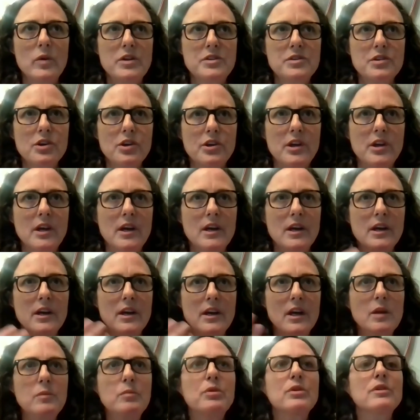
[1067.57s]
took
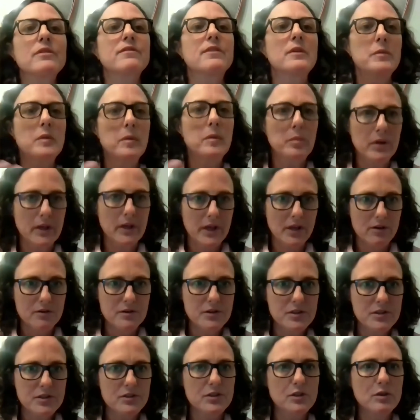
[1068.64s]
input from the
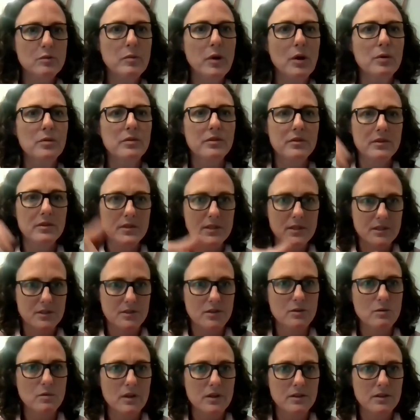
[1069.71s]
planners
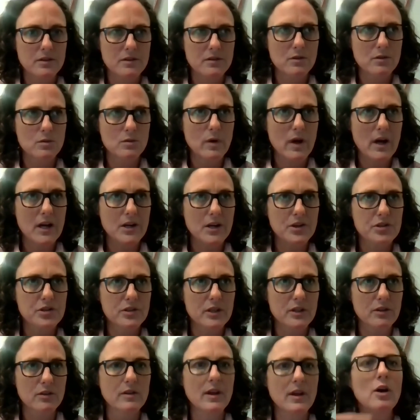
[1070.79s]
to
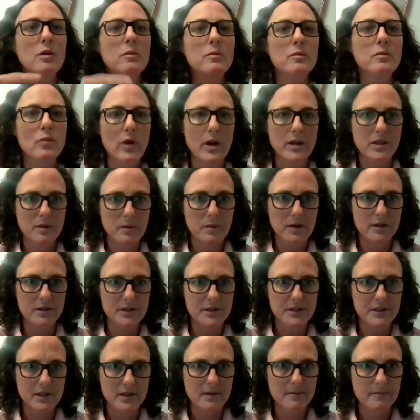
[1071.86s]
actually help write the
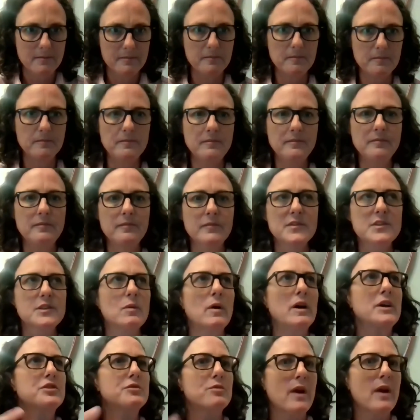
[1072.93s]
policy.
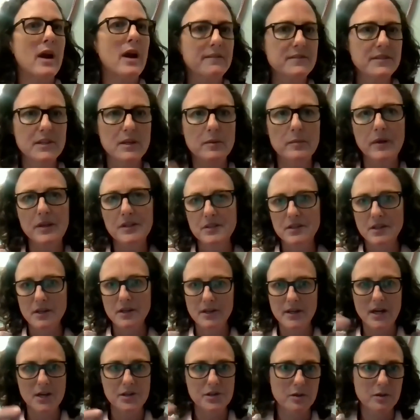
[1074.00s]
So I drafted it based
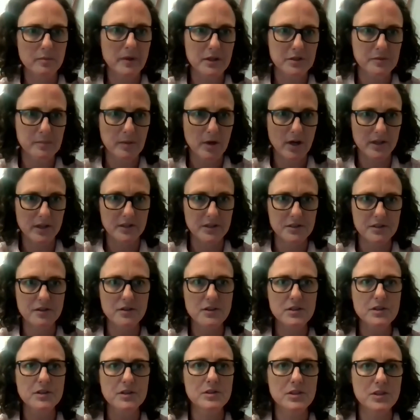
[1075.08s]
on national best practice. So
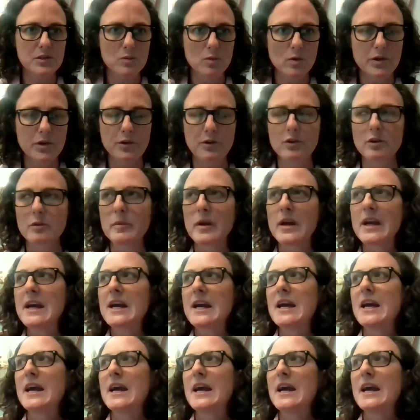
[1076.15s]
this is just one group,